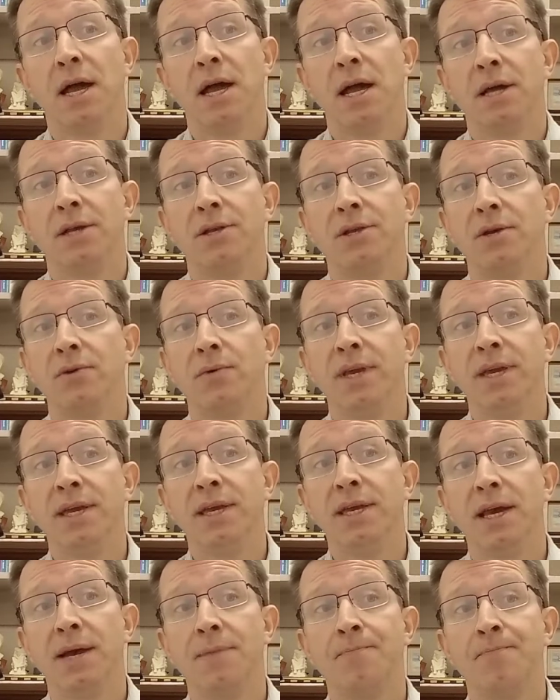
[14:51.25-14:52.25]
So
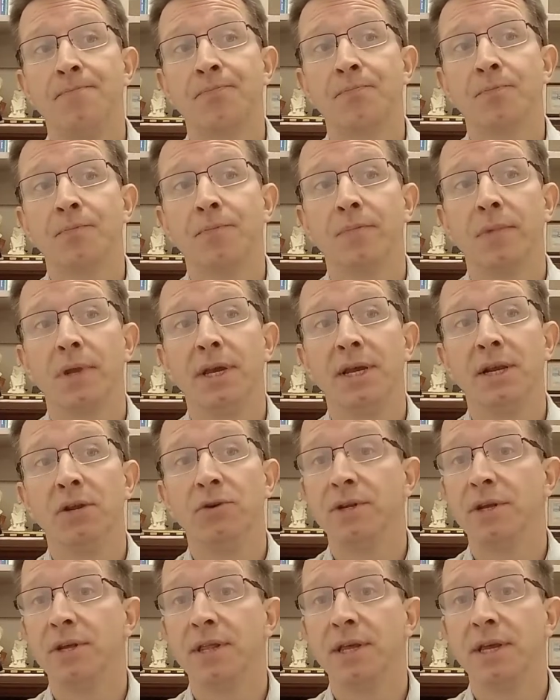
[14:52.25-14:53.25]
he
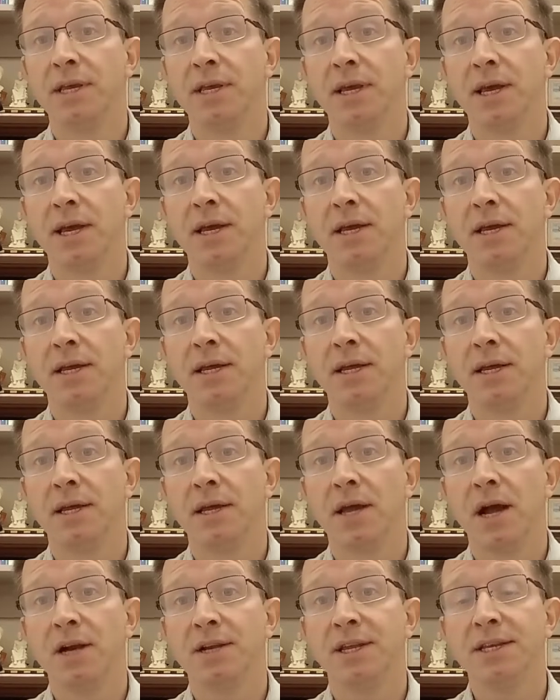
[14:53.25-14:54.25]
looked at the
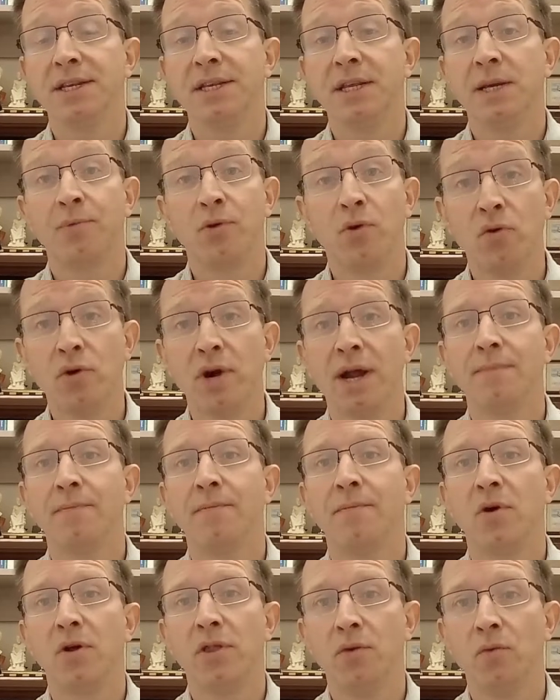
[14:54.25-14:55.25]
artistic program
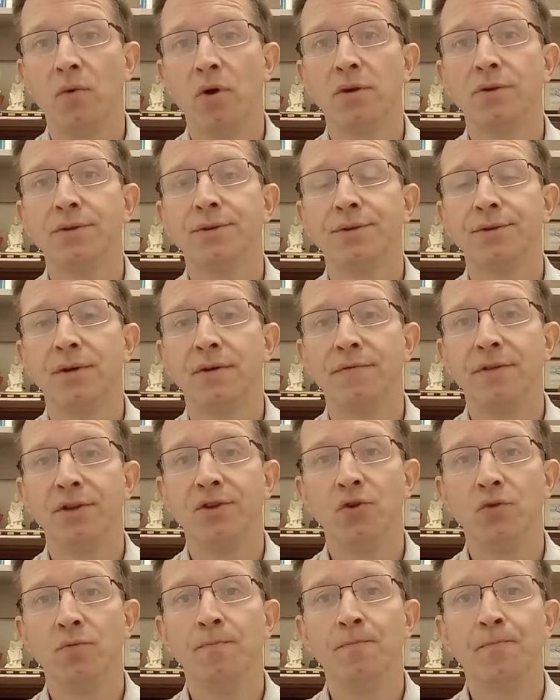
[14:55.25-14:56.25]
on the walls of the
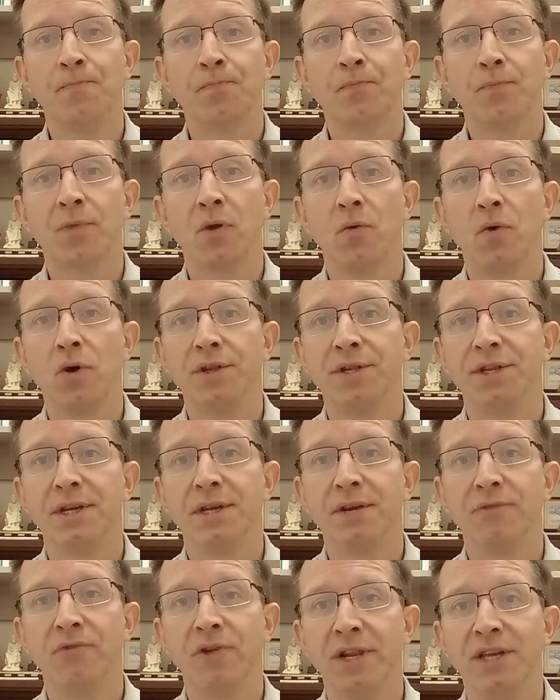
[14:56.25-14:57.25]
tomb, what
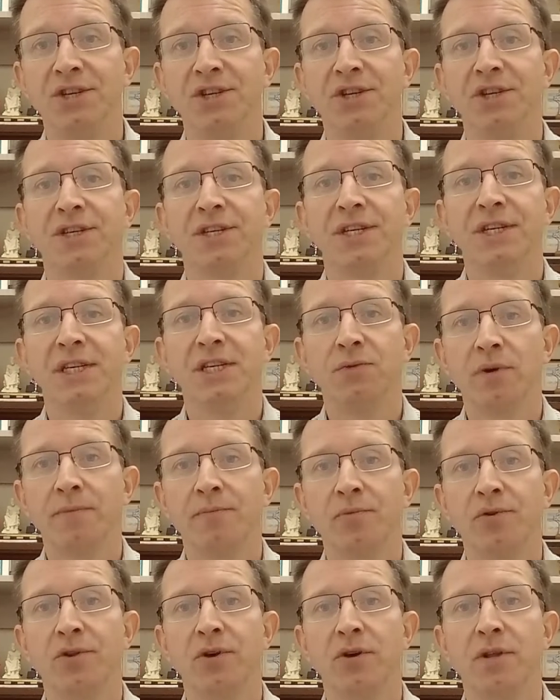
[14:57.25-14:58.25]
religious scenes were
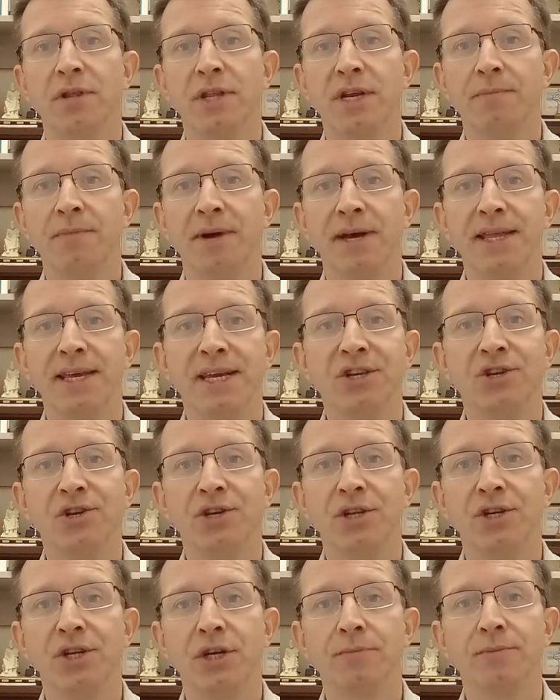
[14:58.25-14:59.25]
put on there by the ancient
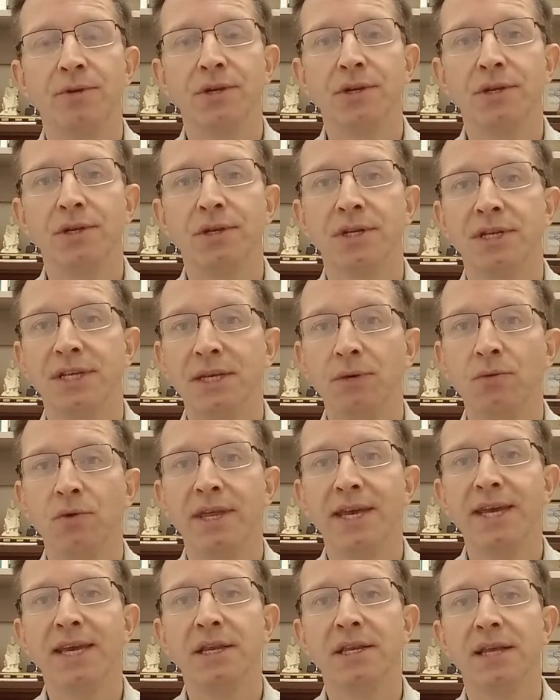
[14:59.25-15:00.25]
Egyptians, to see what
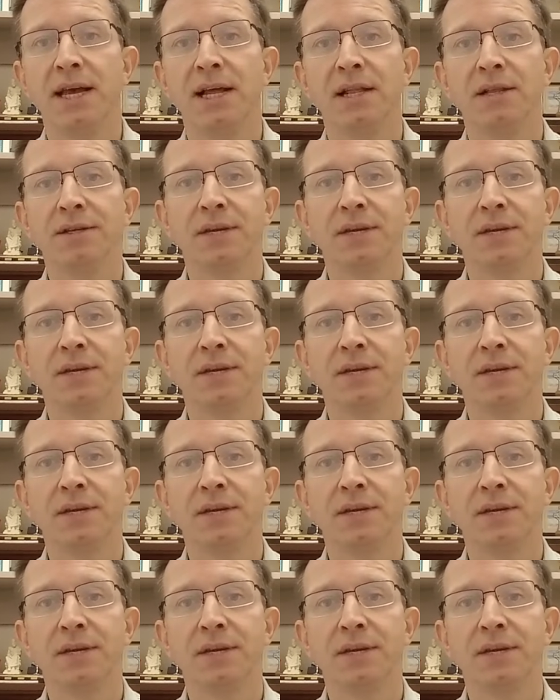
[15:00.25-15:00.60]
they could tell us